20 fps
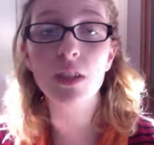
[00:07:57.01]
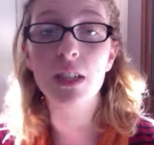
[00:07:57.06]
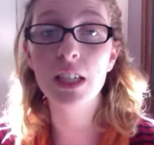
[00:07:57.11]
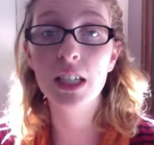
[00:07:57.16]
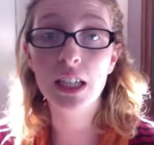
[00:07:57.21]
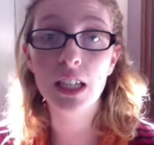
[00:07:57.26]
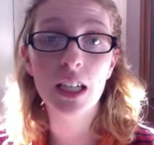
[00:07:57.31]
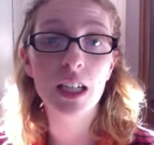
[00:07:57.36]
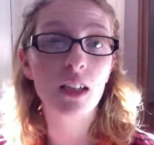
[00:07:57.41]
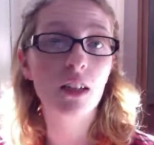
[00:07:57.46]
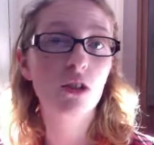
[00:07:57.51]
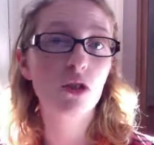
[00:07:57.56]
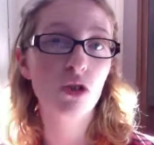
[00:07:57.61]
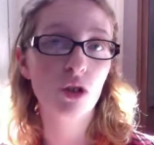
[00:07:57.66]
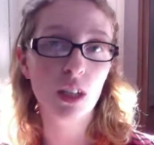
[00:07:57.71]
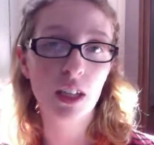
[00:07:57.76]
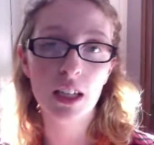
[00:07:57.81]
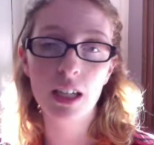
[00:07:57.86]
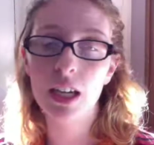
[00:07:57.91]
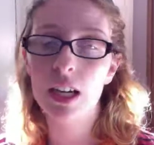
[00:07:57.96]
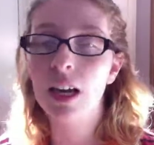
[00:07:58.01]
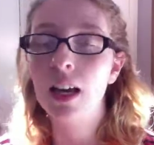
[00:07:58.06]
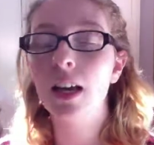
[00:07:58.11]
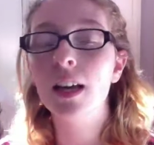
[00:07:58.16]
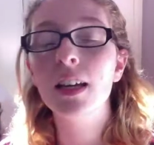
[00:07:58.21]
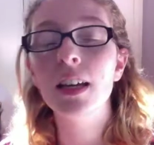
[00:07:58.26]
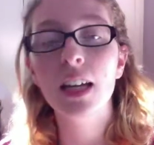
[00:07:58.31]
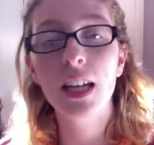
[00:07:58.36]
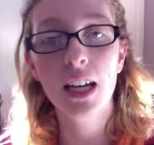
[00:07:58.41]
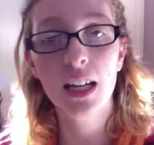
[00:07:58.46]
eating, drinking,
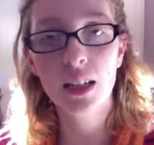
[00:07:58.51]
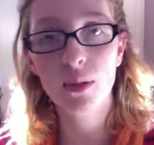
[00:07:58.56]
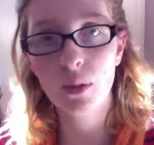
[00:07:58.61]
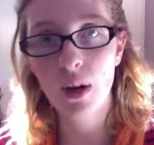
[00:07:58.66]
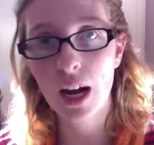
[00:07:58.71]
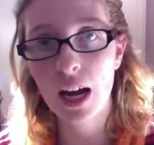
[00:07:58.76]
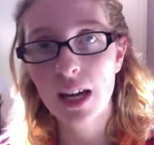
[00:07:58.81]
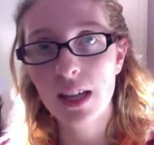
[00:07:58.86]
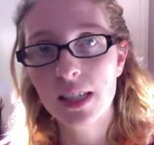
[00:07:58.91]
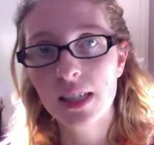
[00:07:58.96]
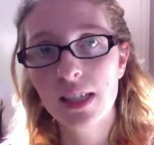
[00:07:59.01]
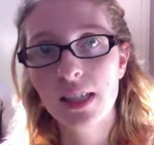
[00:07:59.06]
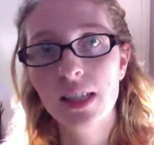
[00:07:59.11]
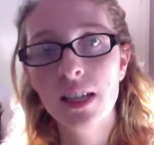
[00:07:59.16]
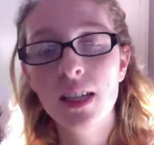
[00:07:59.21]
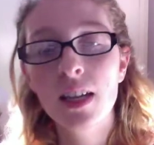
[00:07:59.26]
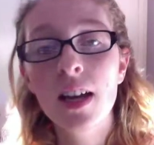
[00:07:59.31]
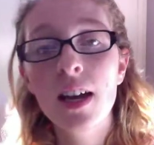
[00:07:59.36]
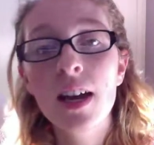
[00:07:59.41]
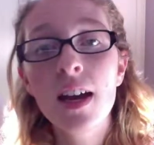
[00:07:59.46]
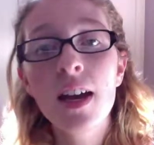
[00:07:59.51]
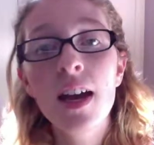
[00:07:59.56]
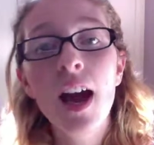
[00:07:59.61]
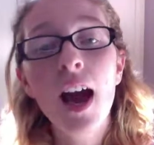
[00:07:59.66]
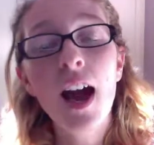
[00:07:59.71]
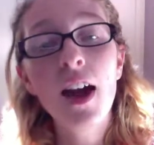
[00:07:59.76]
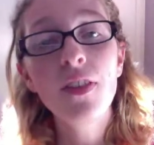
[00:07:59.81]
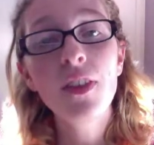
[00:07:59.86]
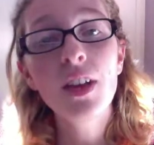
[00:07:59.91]
getting rest. And